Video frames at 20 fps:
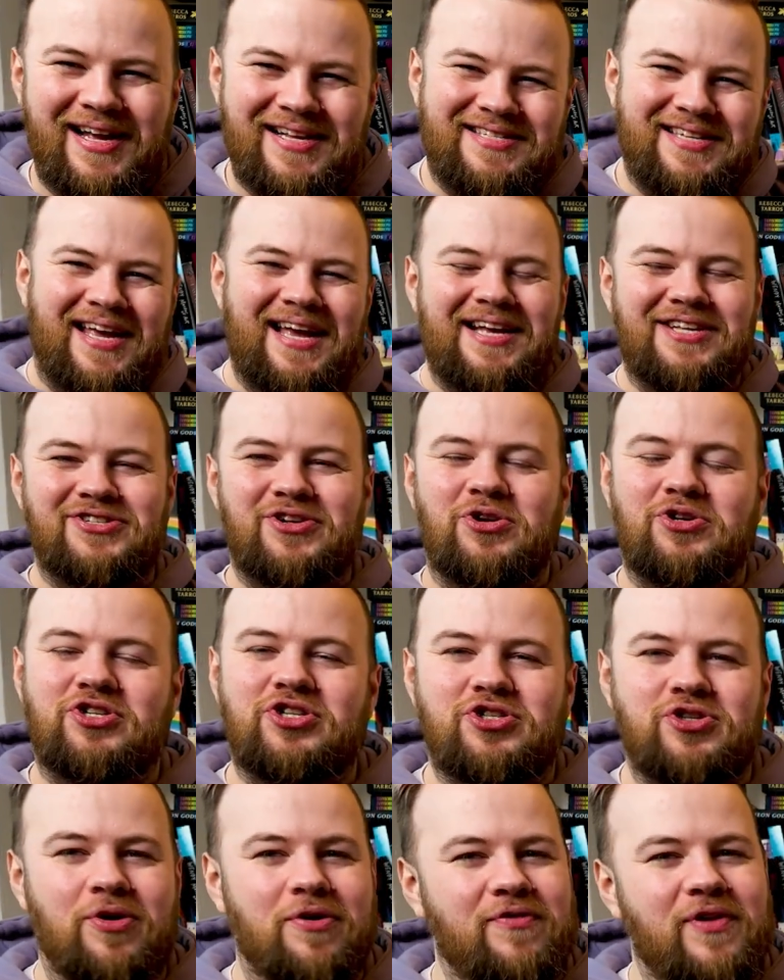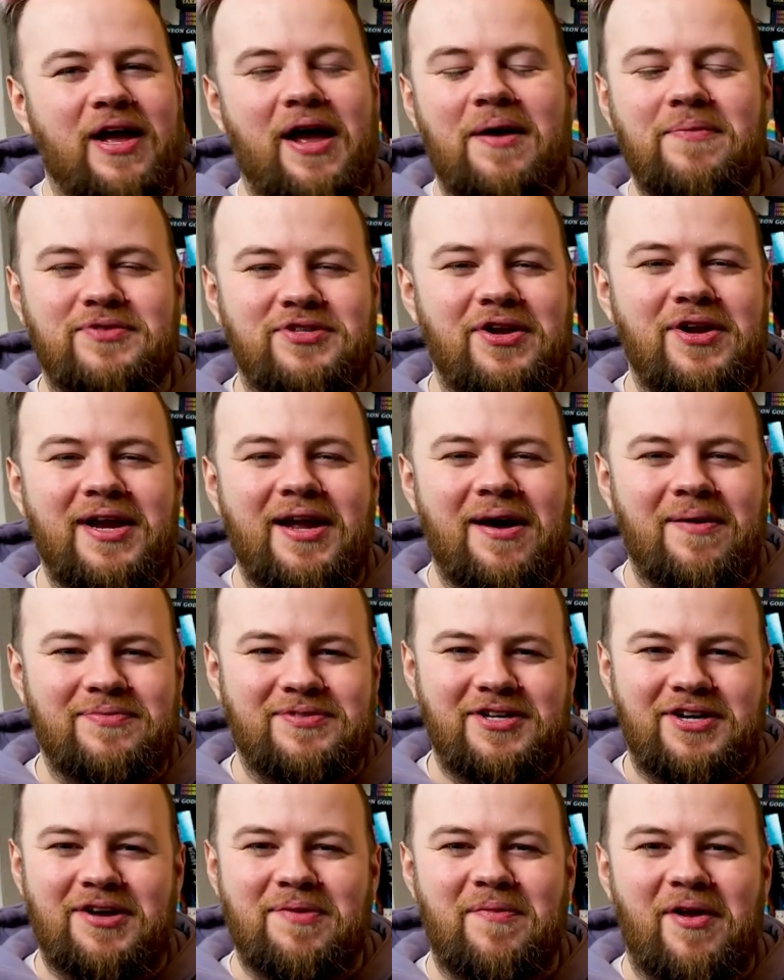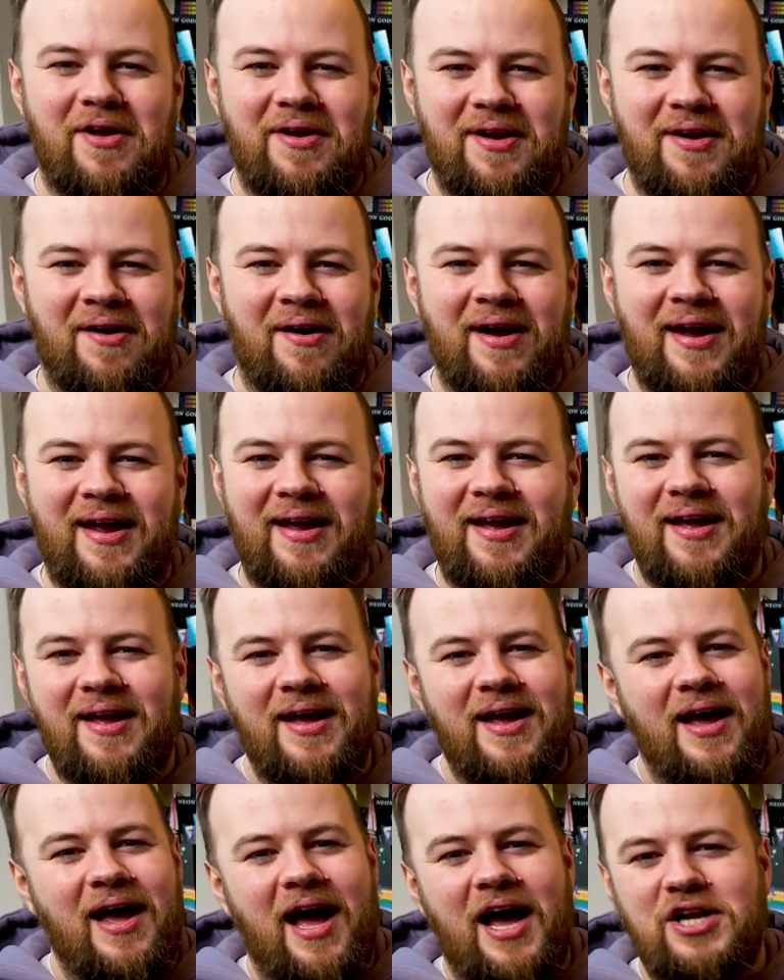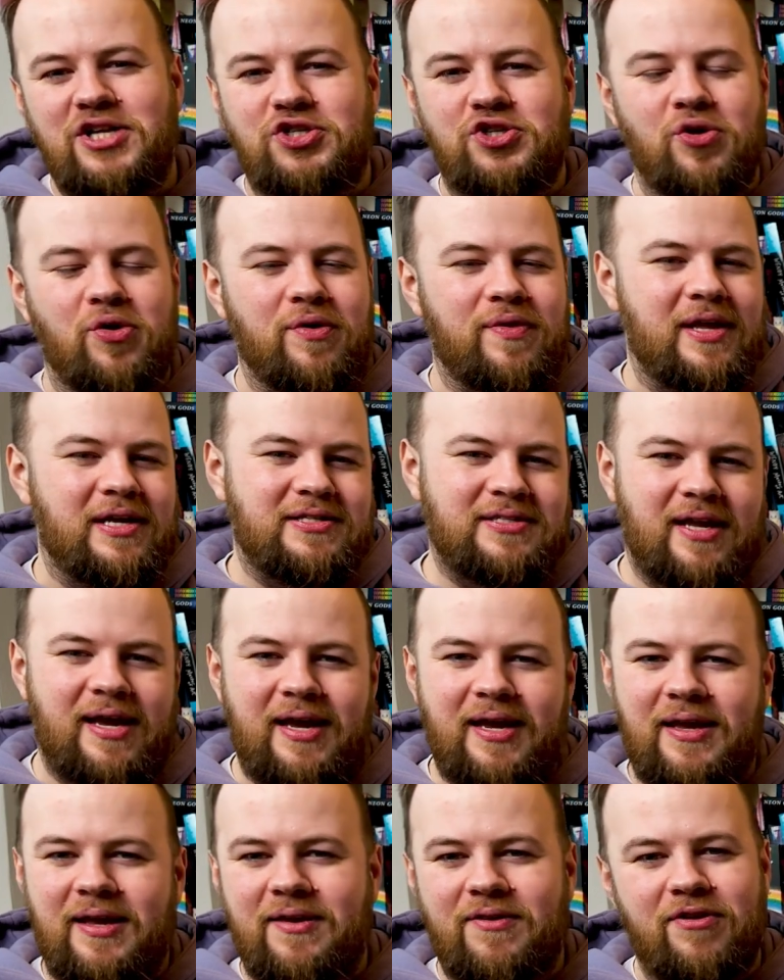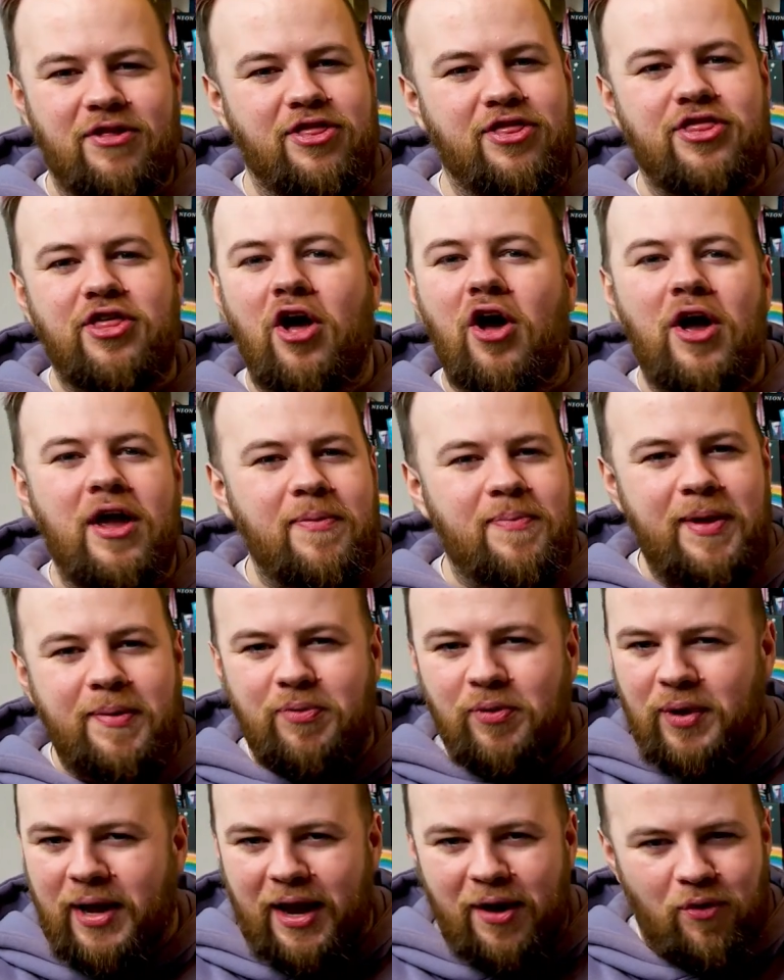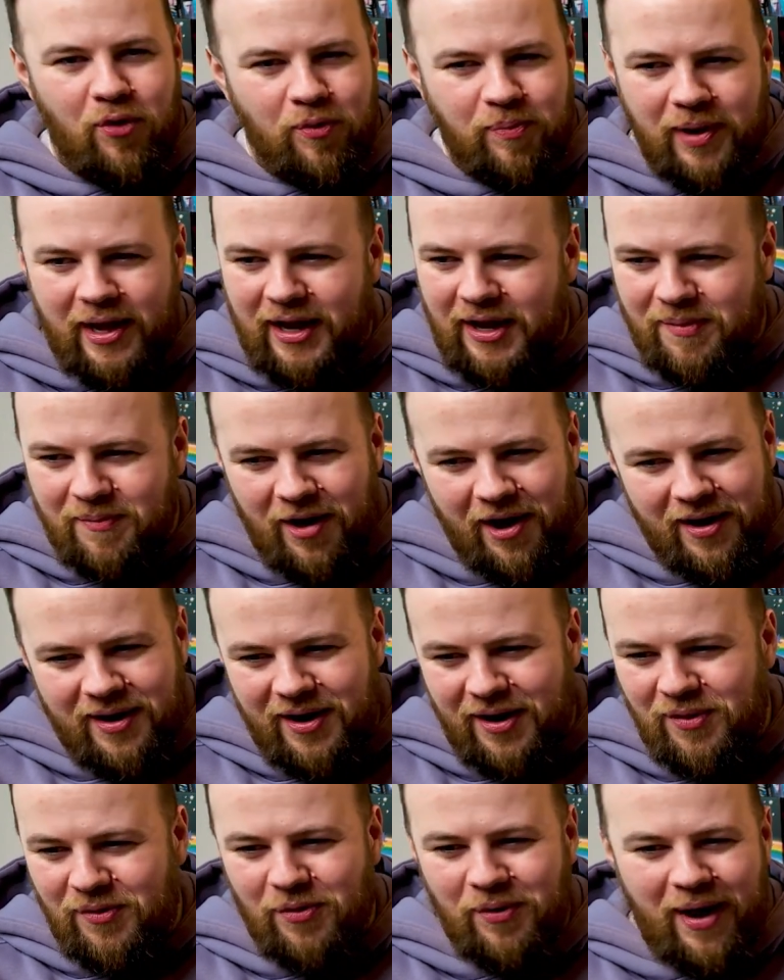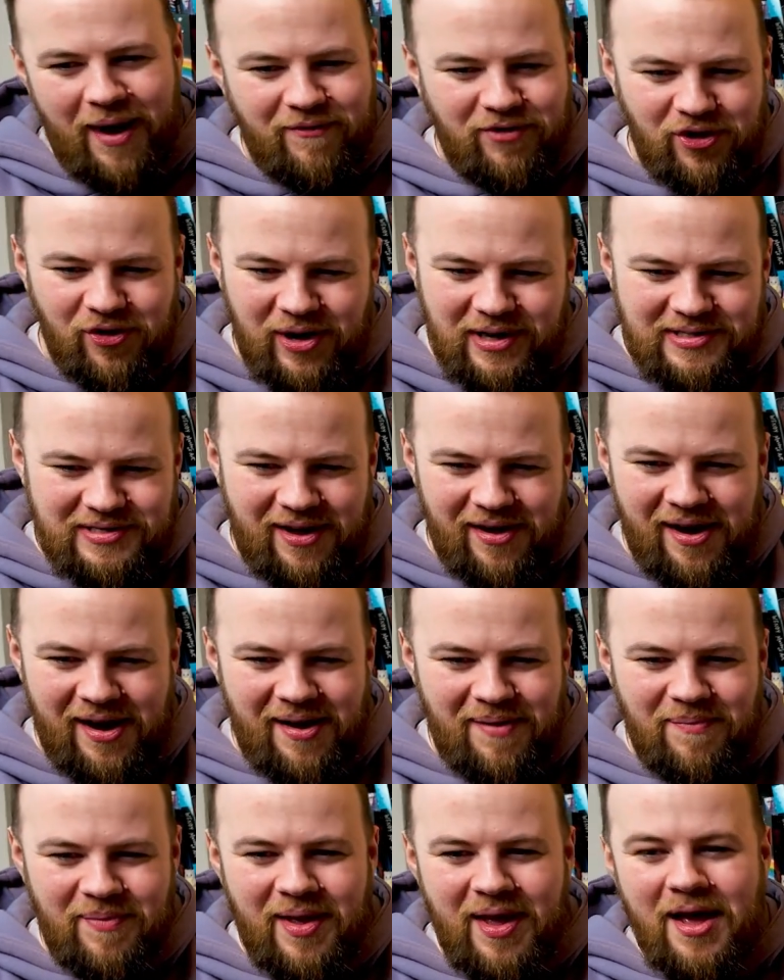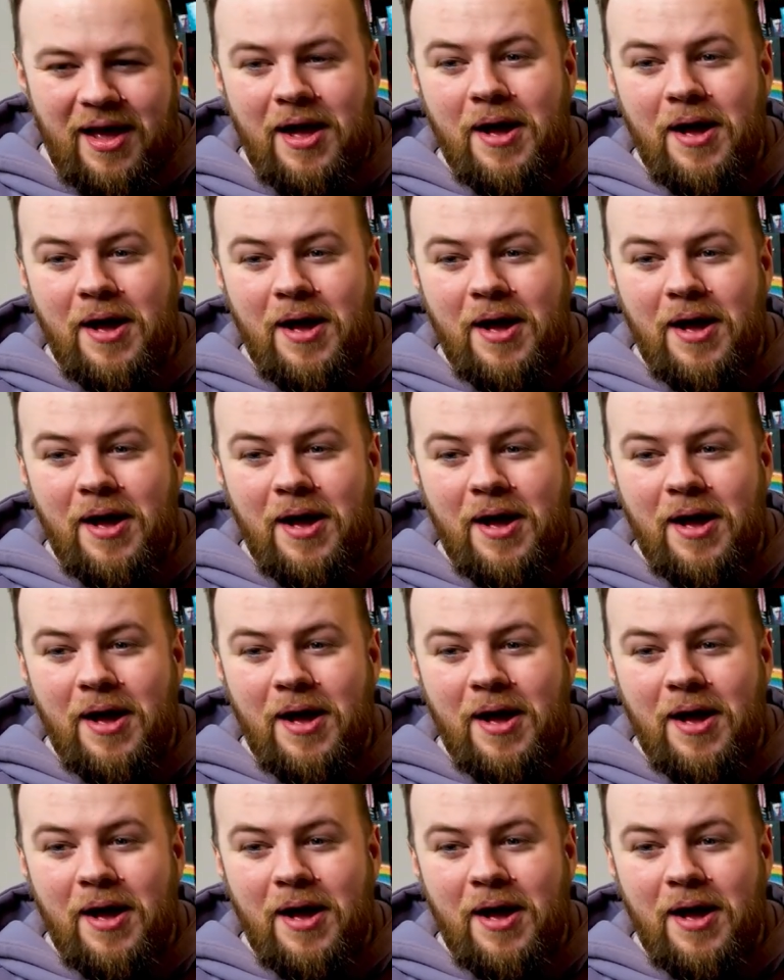It's like, it's not just sort of like I'm turning up to Commander night and sure, there's like 30 people here all playing Commander and we're all having a great time.